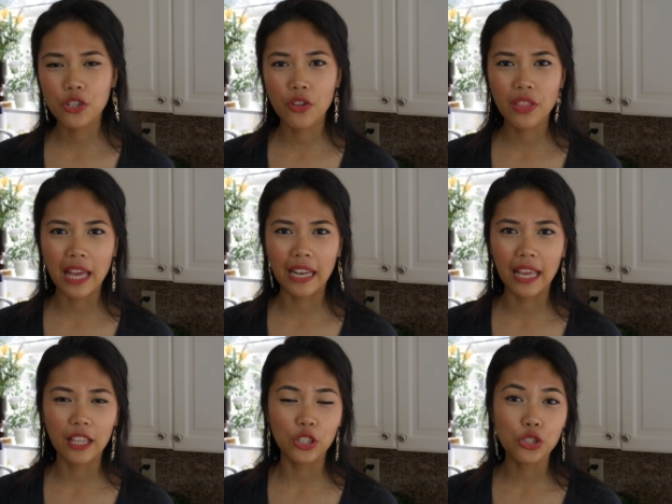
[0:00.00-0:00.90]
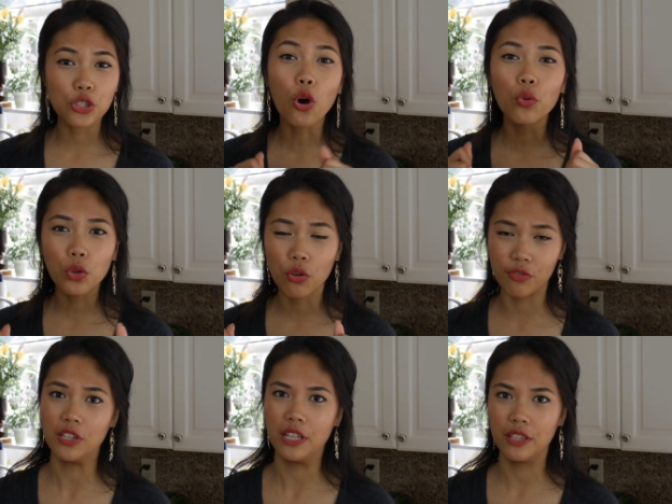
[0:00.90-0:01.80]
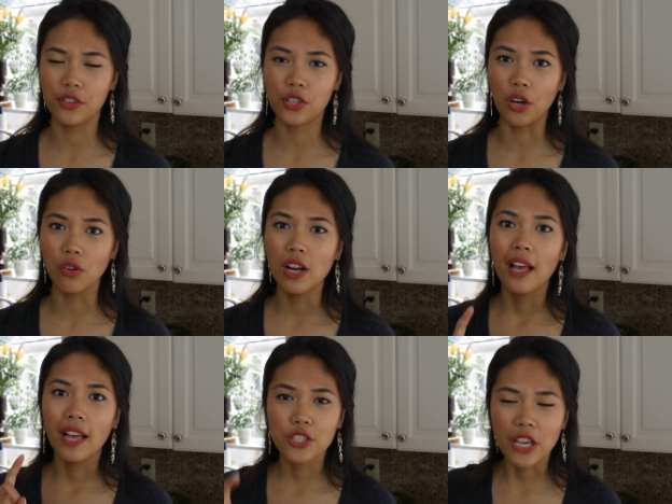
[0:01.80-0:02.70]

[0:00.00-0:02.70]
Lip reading: sure that you don't over knead the dough, and